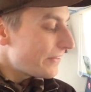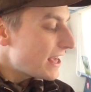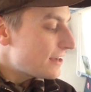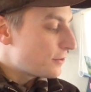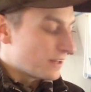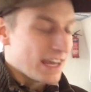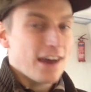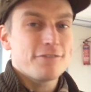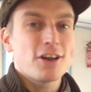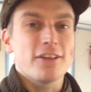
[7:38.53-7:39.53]

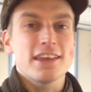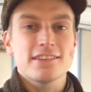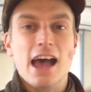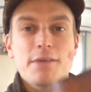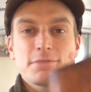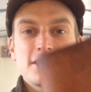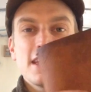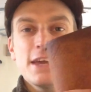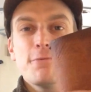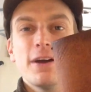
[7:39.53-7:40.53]
Equally, I've got this
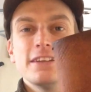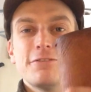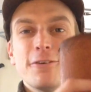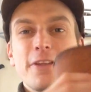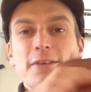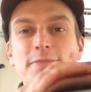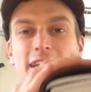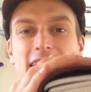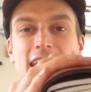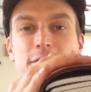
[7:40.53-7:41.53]
absolutely wonderful
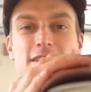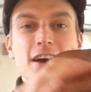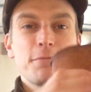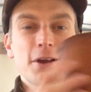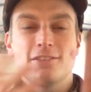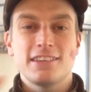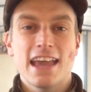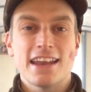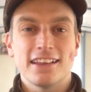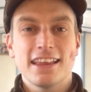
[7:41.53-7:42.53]
notebook here, which I'll post
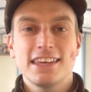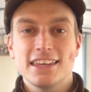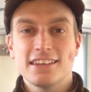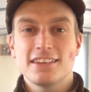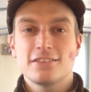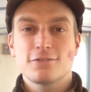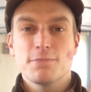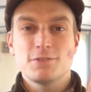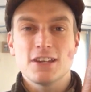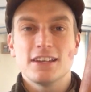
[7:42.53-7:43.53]
again a link in the
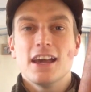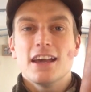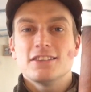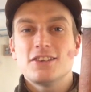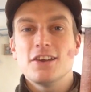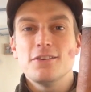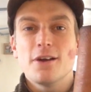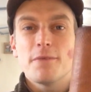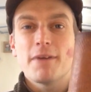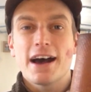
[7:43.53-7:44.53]
description
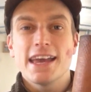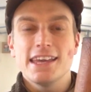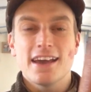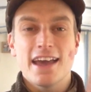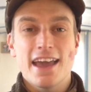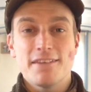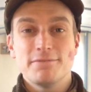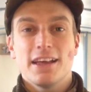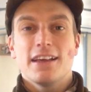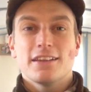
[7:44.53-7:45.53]
to
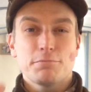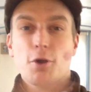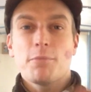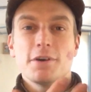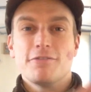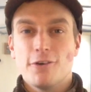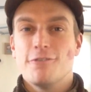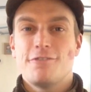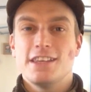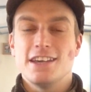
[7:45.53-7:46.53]
my proper
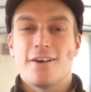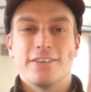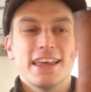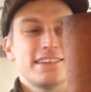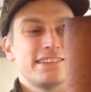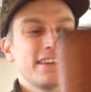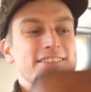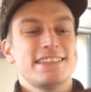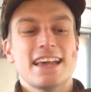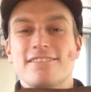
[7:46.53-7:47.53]
full video on this, as
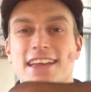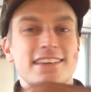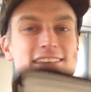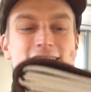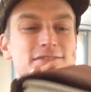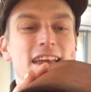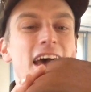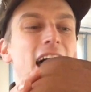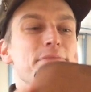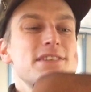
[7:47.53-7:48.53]
somebody sent me this. It's just
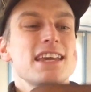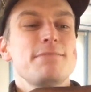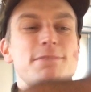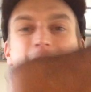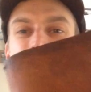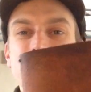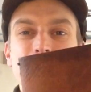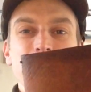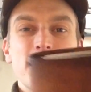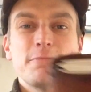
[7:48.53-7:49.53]
absolutely
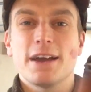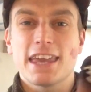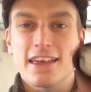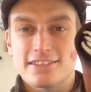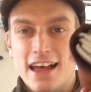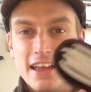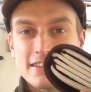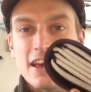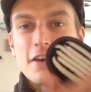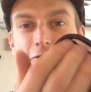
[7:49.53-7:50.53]
beautiful notebook. It's
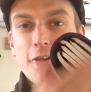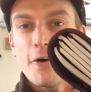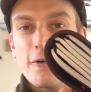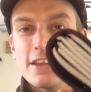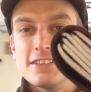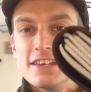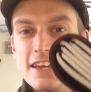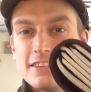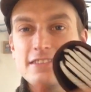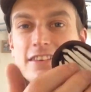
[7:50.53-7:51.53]
had 4
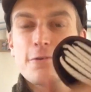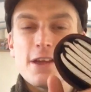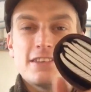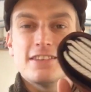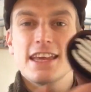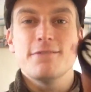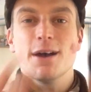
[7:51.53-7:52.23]
inserts originally.